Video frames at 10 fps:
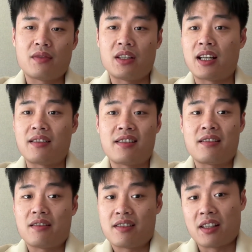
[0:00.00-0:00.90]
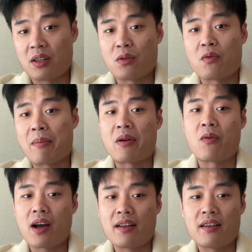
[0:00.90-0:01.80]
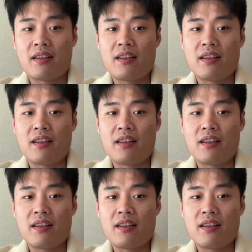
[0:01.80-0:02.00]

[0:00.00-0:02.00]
not single one by one.